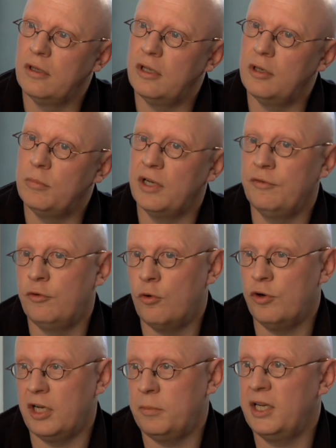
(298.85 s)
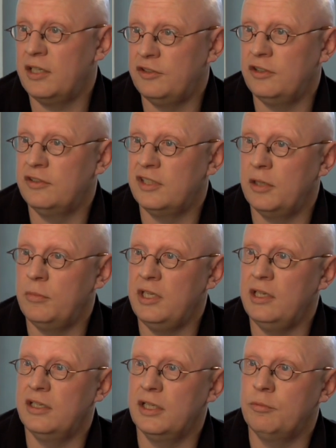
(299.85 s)
And by 4 dimensions, I
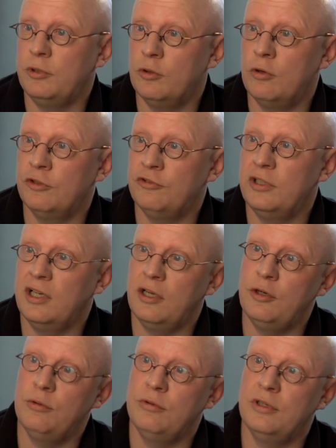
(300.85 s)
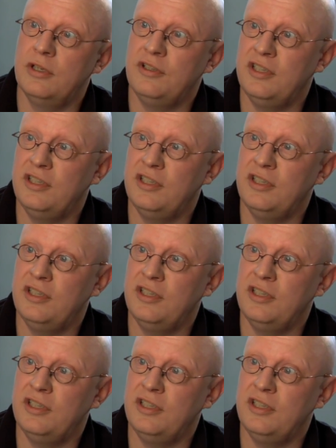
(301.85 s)
mean that we also include the